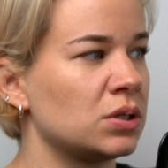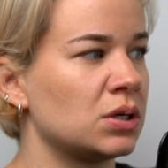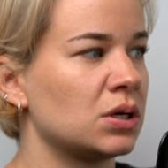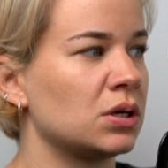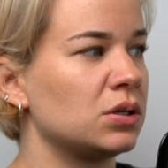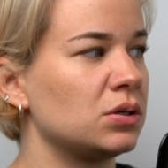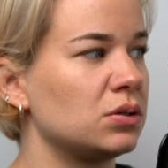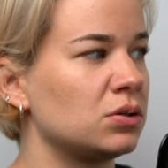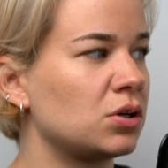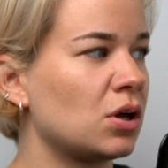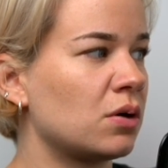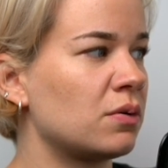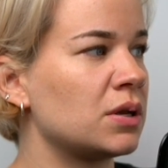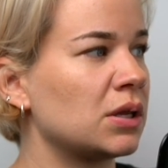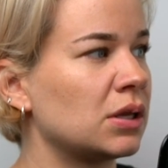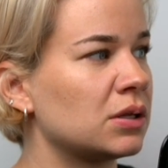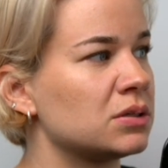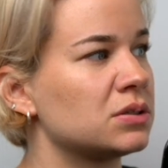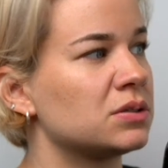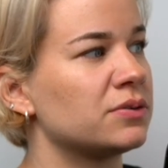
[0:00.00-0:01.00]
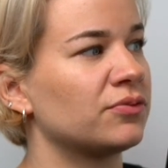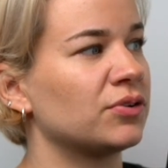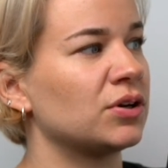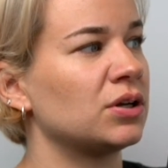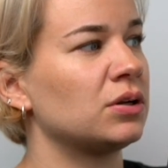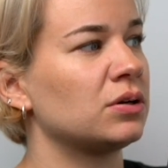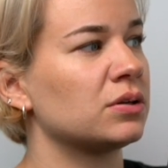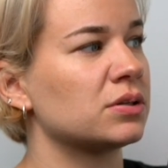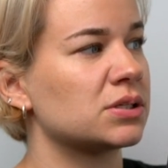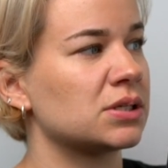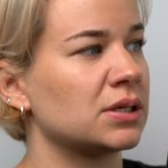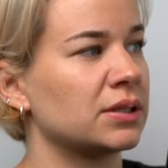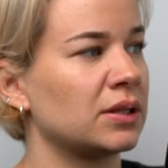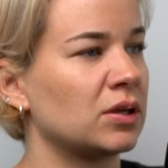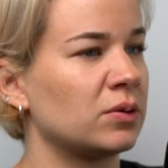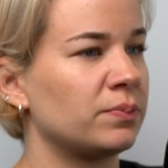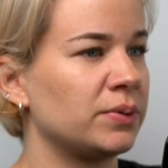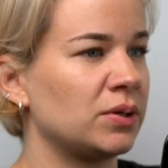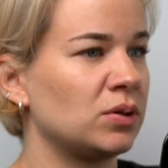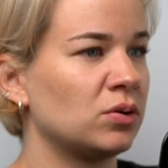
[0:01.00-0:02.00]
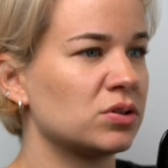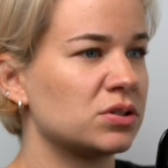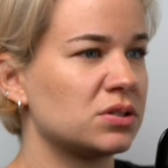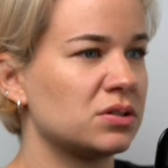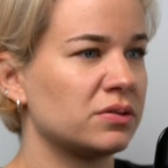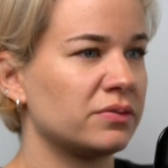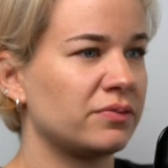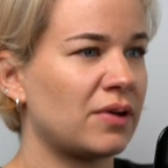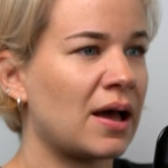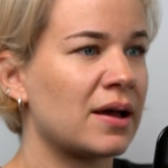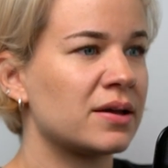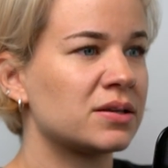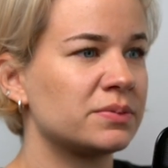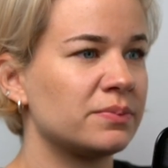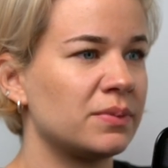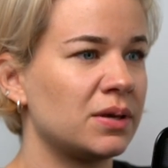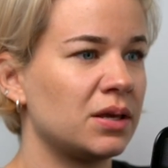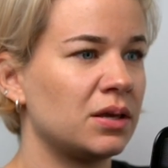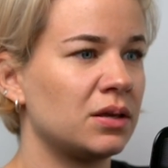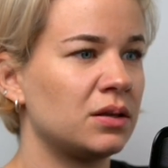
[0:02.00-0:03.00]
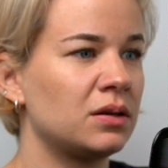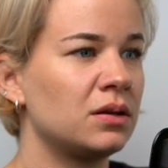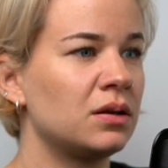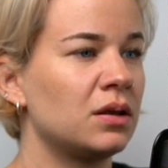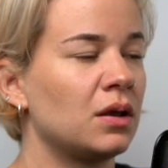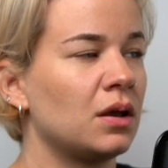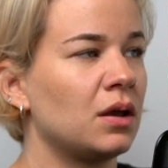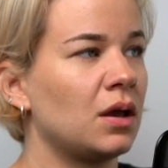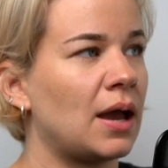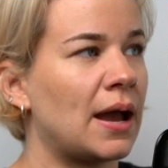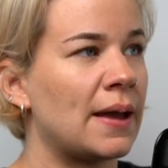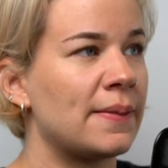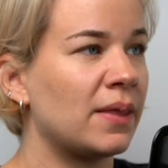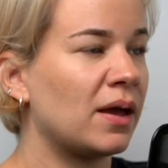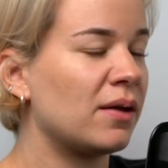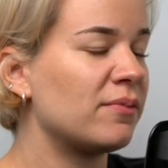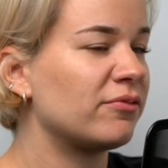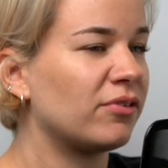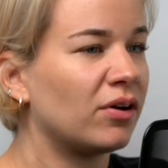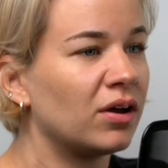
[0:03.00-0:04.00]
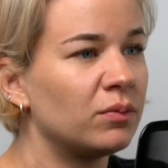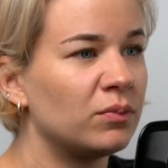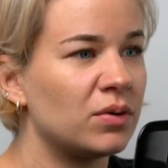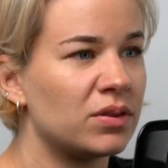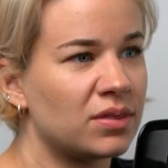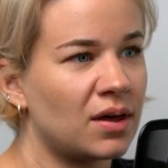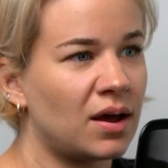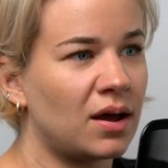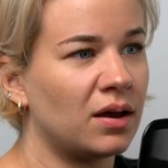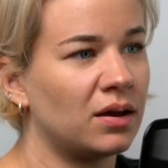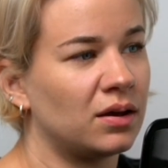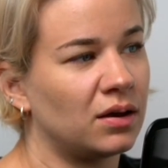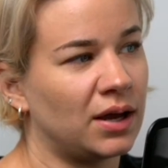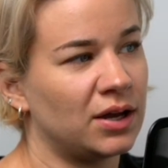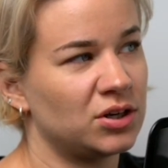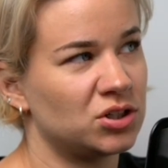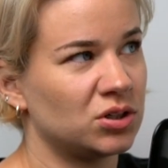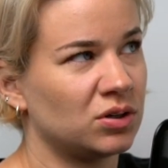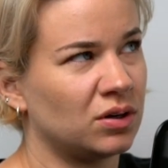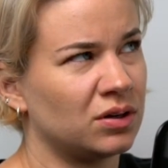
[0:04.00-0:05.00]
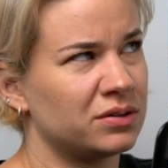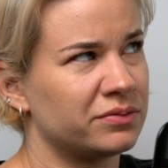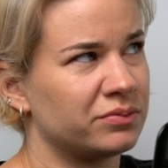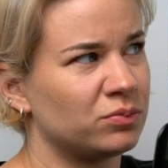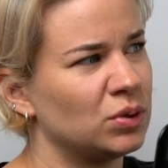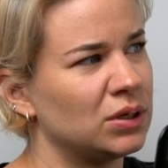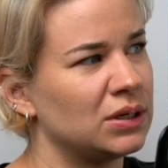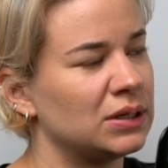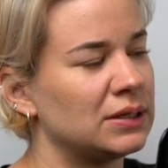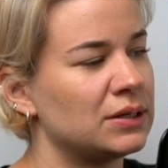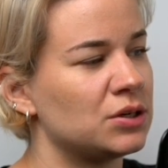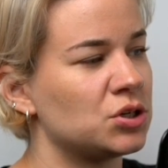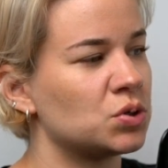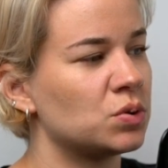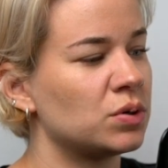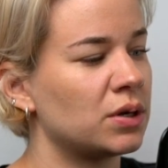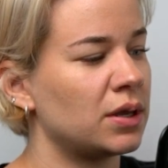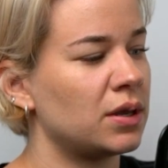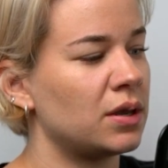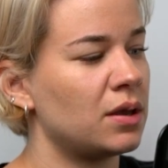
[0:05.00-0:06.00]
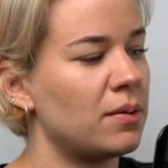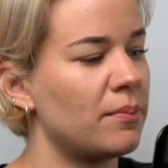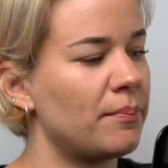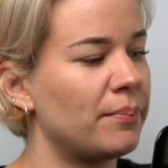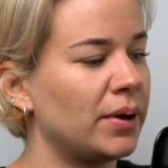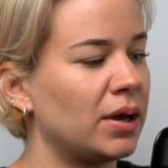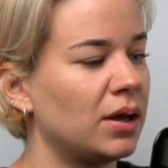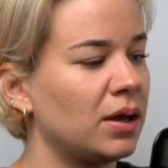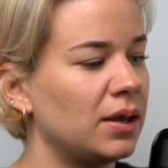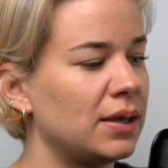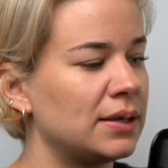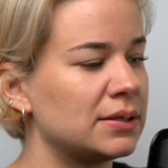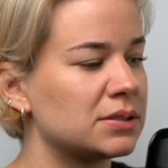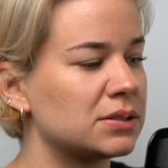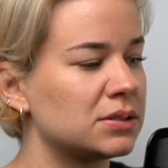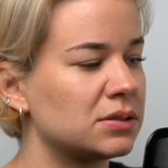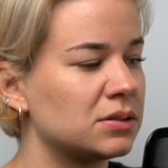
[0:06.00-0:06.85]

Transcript: that going into freelancing there'd be lots of admin, and I'm fine with that. I actually kind of weirdly enjoy it, but it's